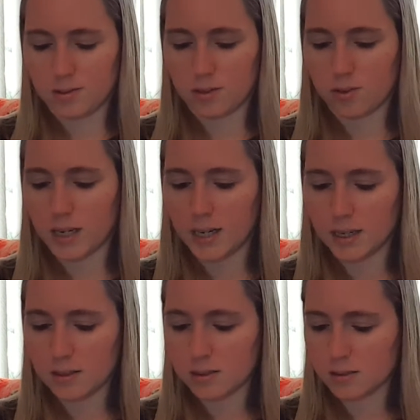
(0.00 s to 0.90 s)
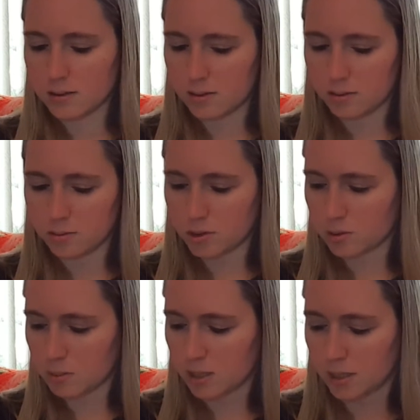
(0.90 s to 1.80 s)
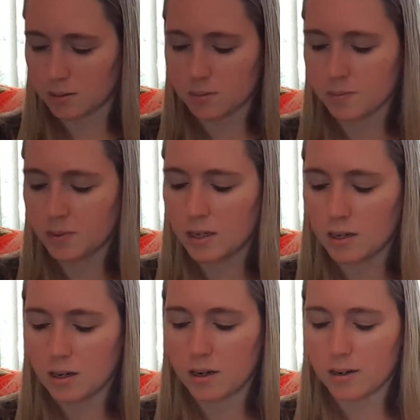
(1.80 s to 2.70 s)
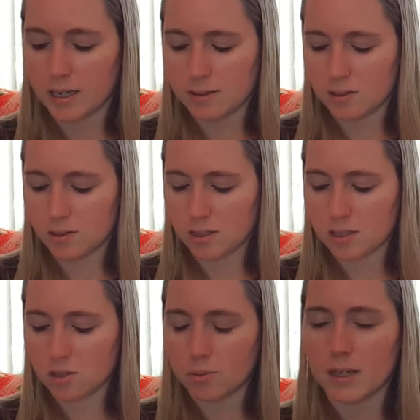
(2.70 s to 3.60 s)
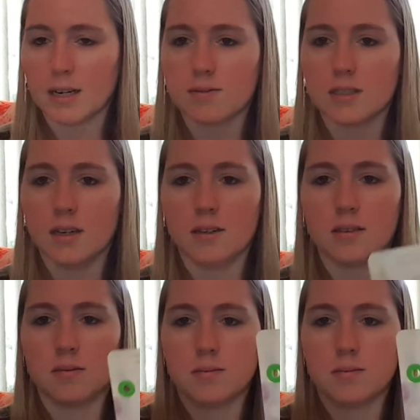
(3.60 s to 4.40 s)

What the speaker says: Okay, where's the Monday? All right, so this is what I've done.